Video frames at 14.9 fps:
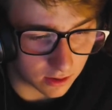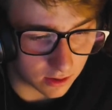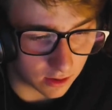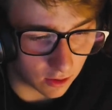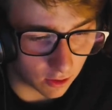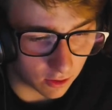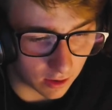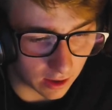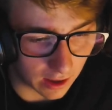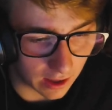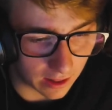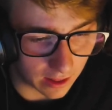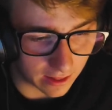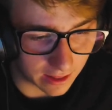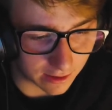You know,
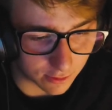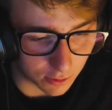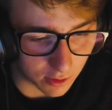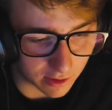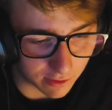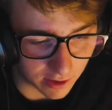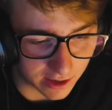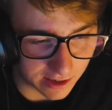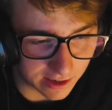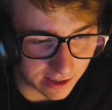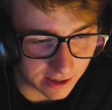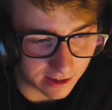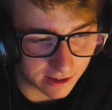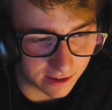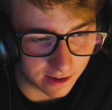that's all I fucking need.